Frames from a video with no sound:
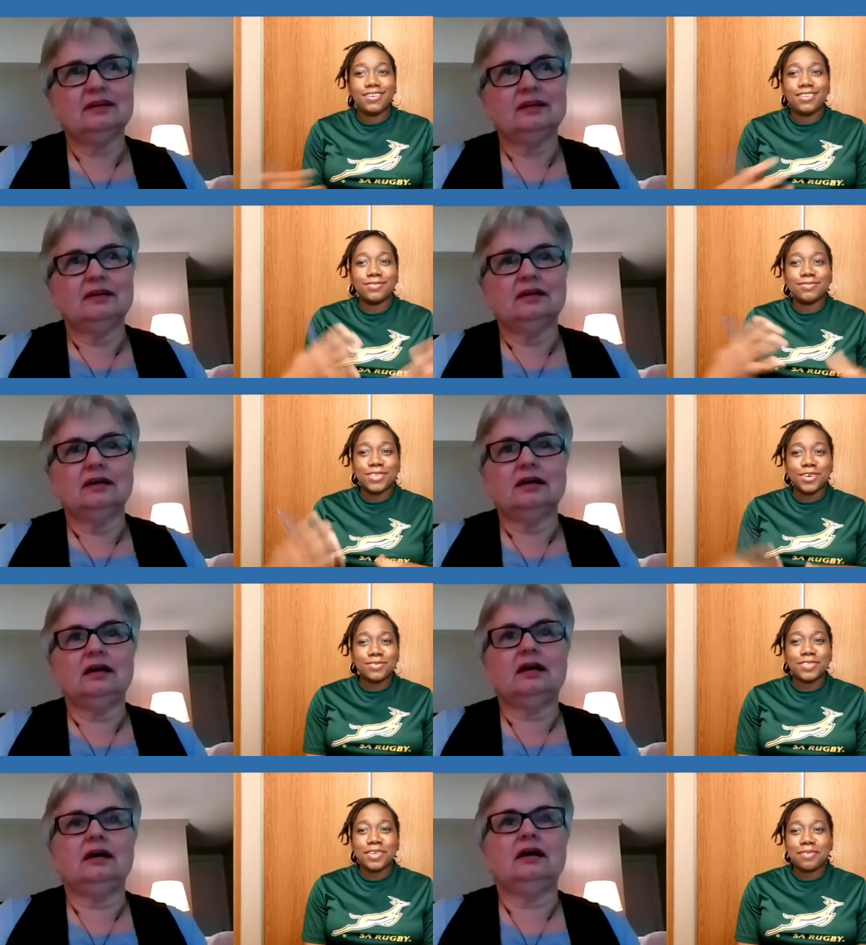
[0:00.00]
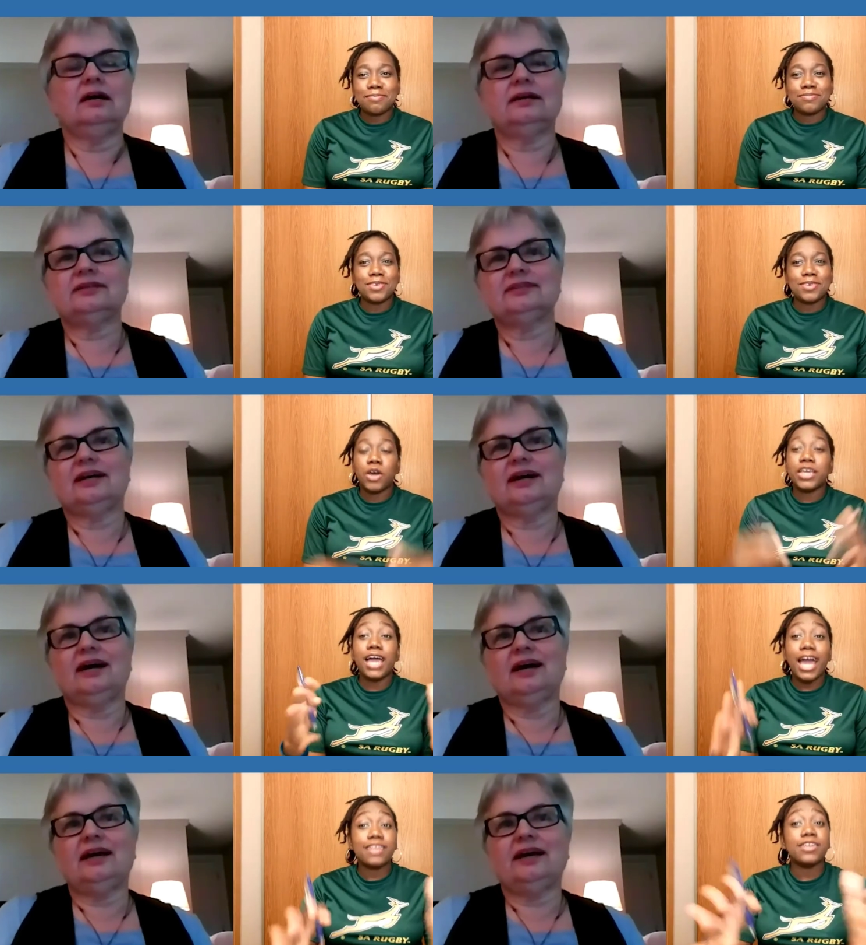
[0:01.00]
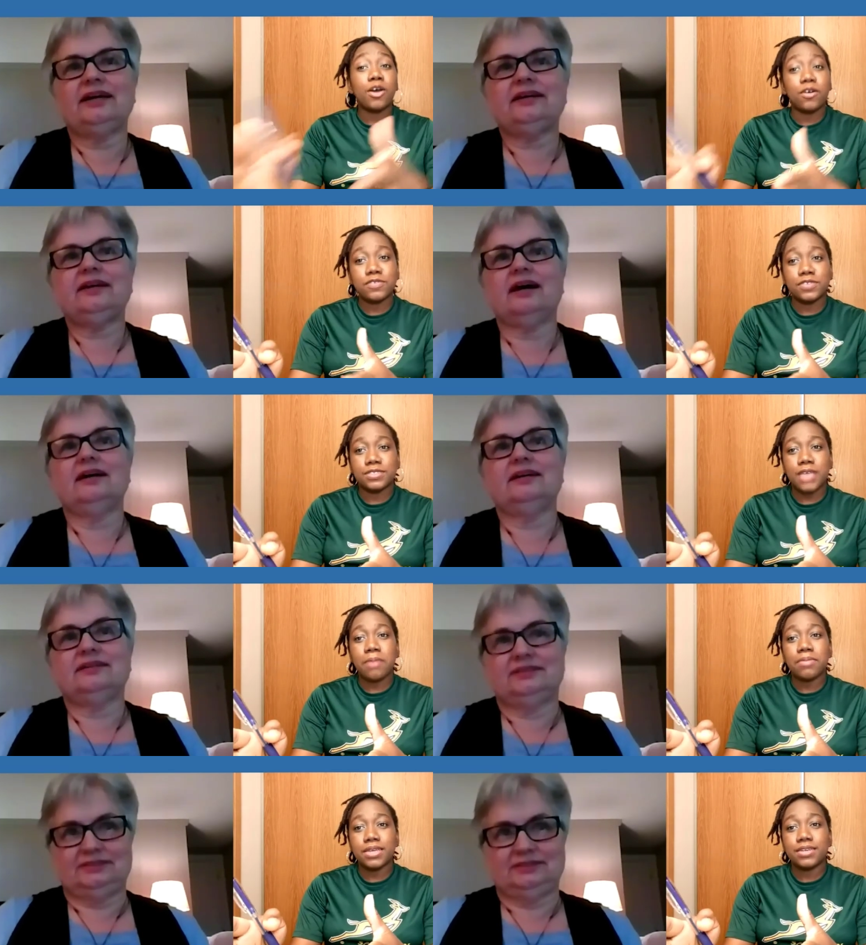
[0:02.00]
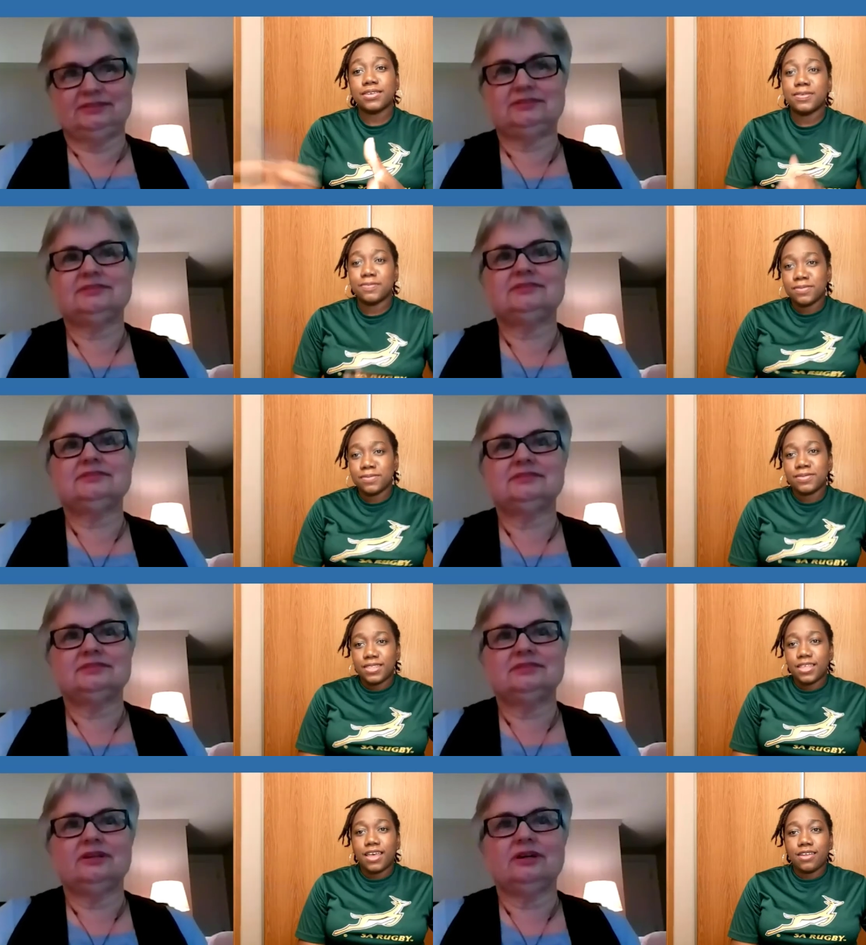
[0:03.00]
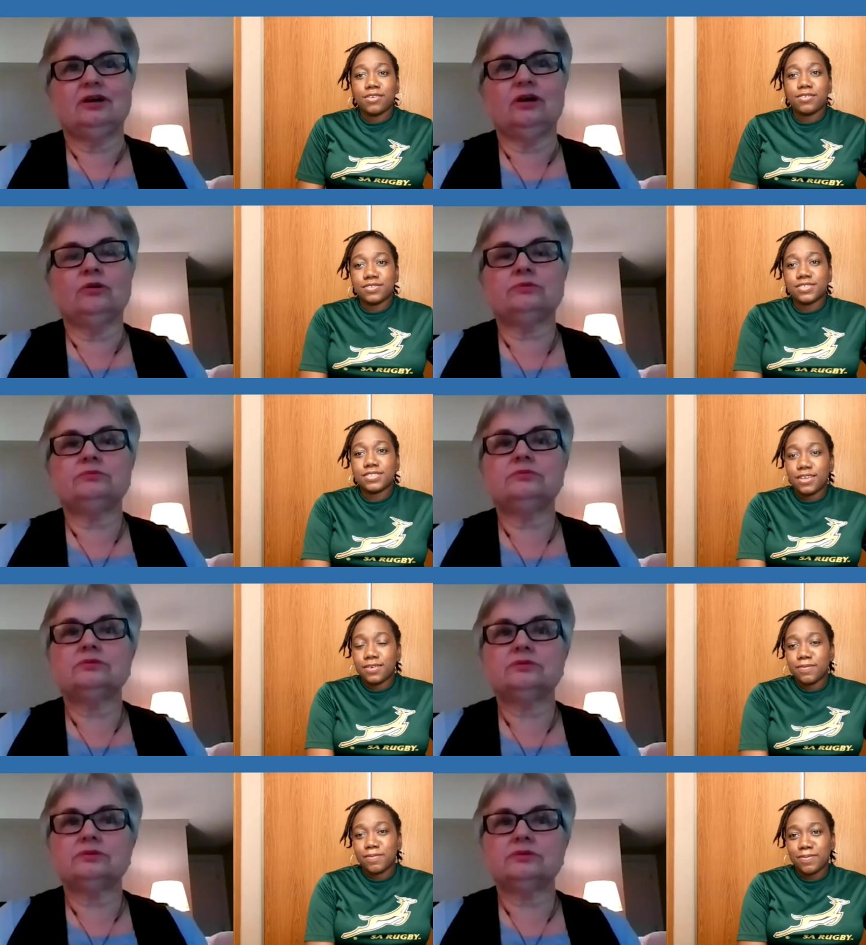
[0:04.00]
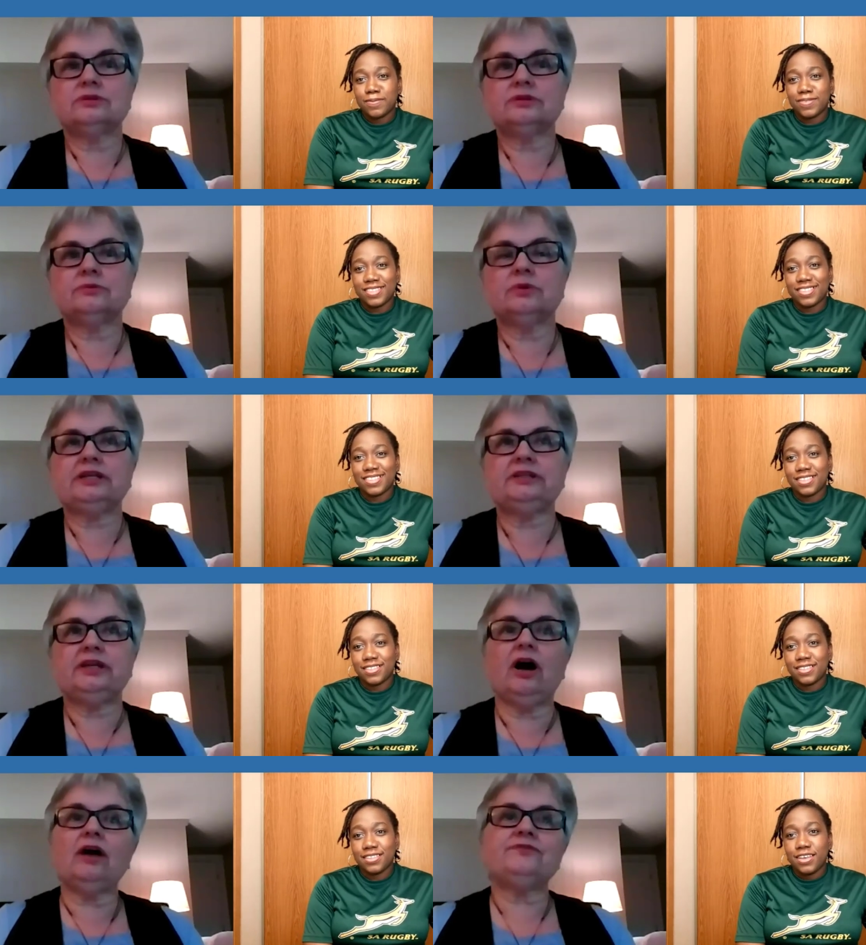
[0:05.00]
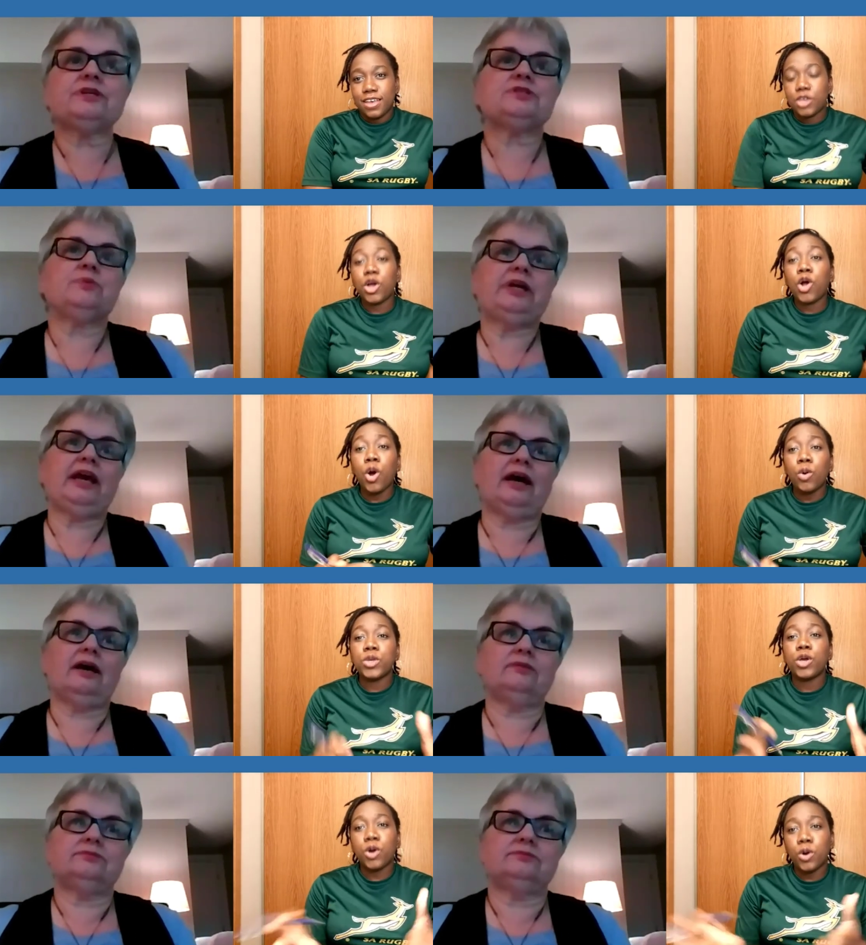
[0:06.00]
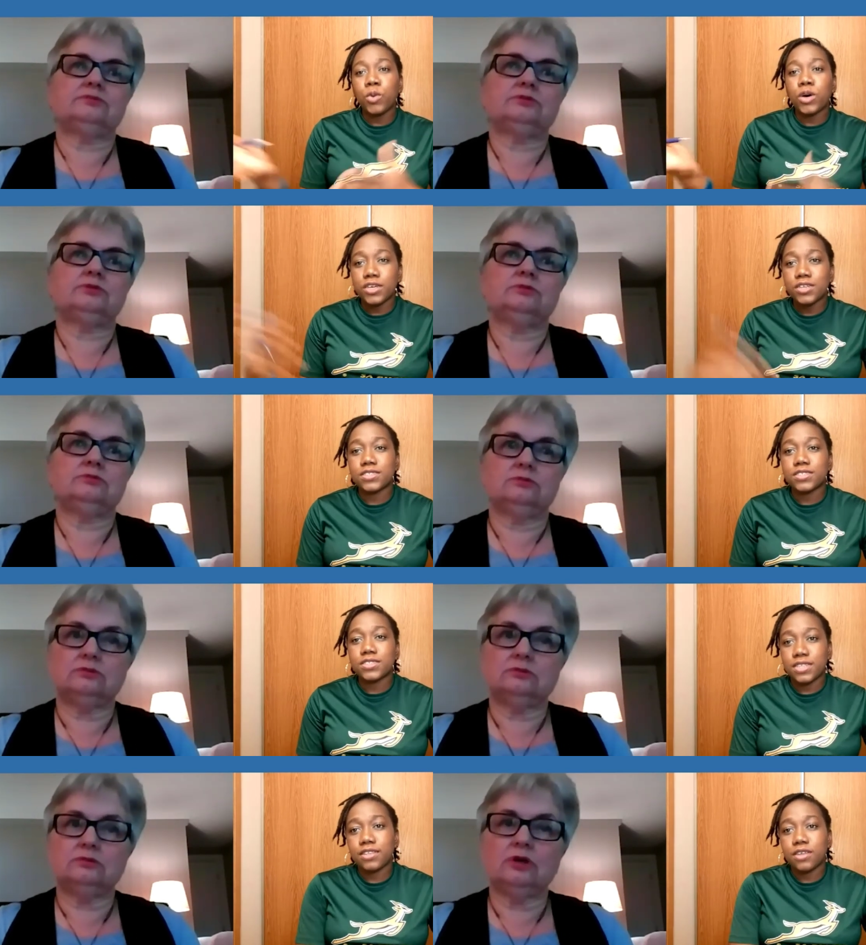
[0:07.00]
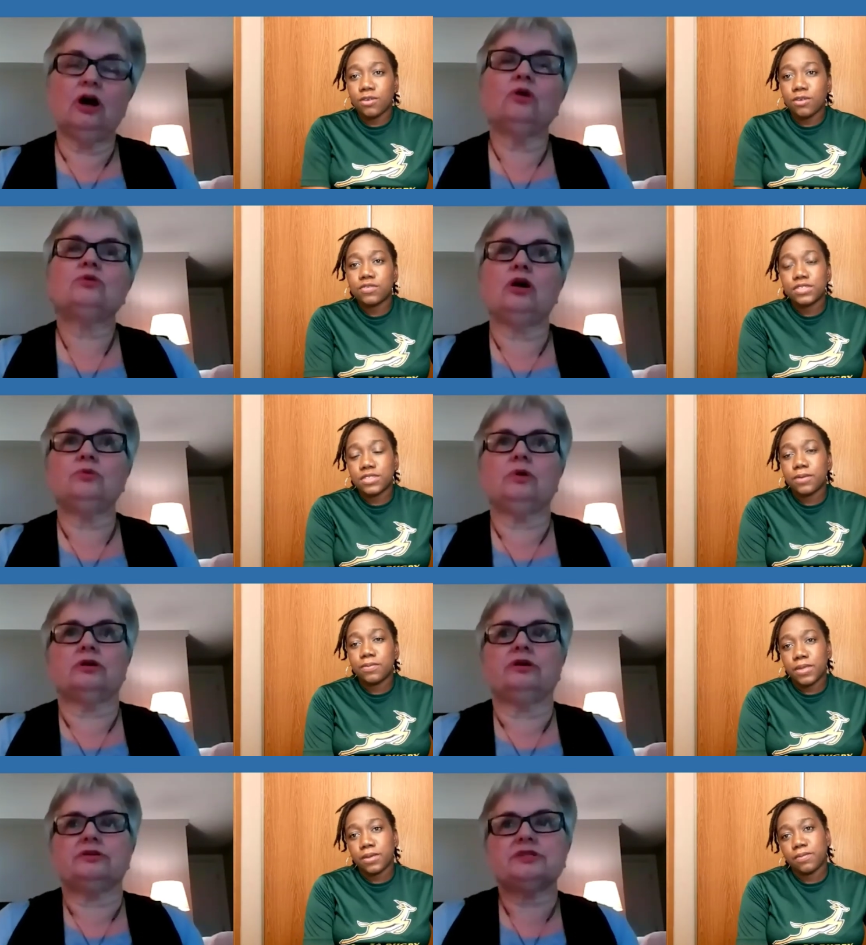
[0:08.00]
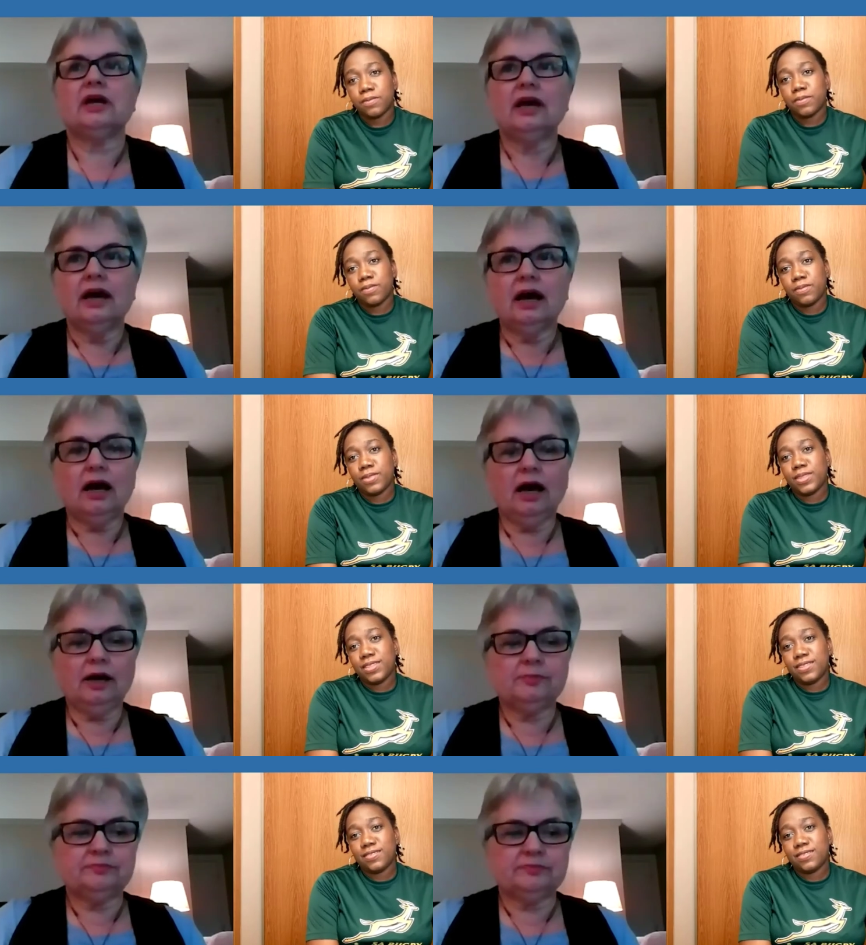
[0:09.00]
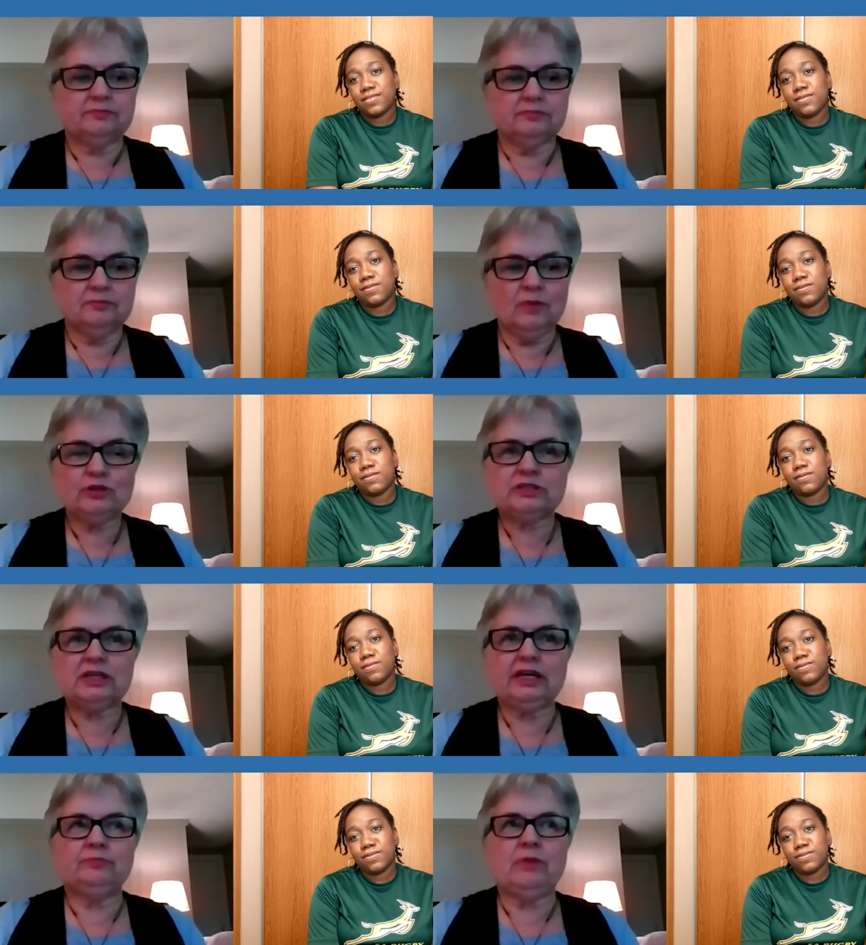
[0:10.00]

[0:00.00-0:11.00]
Speaker 1: you know talk with them some at I, the office i mean at your oh, office yeah
Speaker 2: well in the office we have
Speaker 1: co-workers oh office,
Speaker 2: co-workers yeah. um mostly